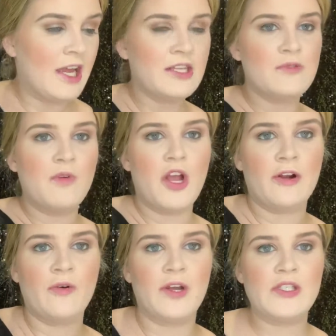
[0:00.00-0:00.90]
Next we
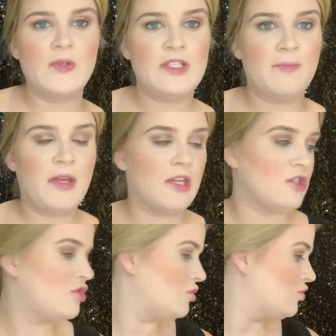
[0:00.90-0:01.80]
are going to dip
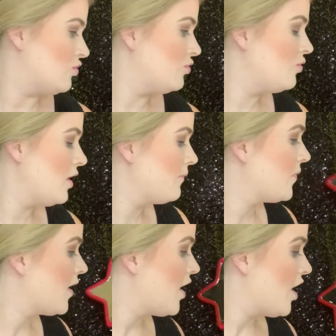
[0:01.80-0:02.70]
into
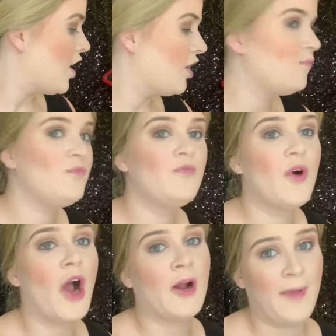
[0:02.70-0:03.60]

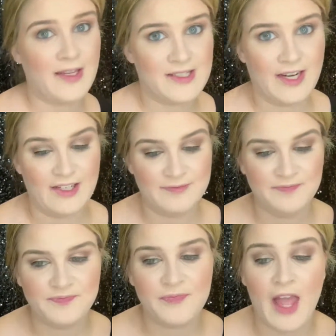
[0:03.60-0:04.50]
our mascara.
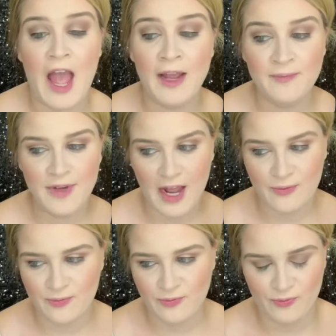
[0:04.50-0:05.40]
I'm
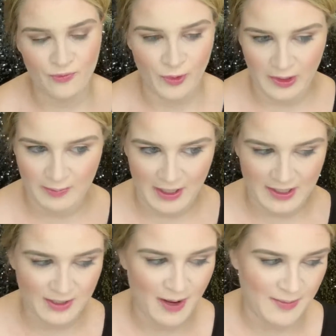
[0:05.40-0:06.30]
not really
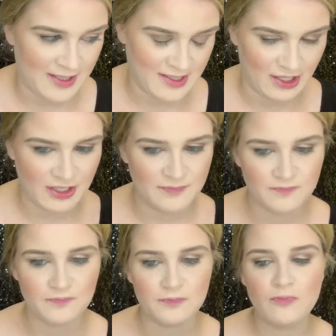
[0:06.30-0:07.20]
picky about mascara.
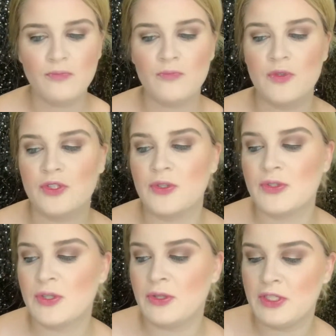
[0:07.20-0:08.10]

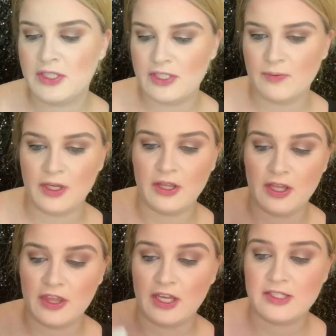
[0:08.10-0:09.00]
So this is one of
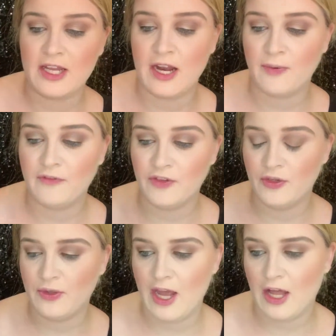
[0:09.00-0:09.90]
the things that I
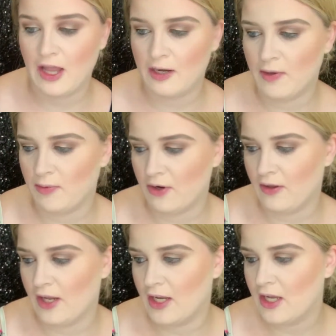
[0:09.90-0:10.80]
review that a lot of people
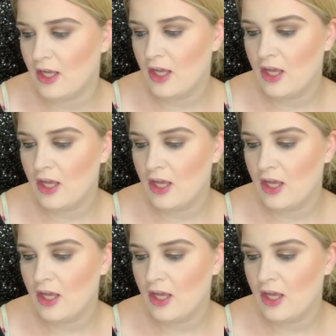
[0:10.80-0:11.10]
are like,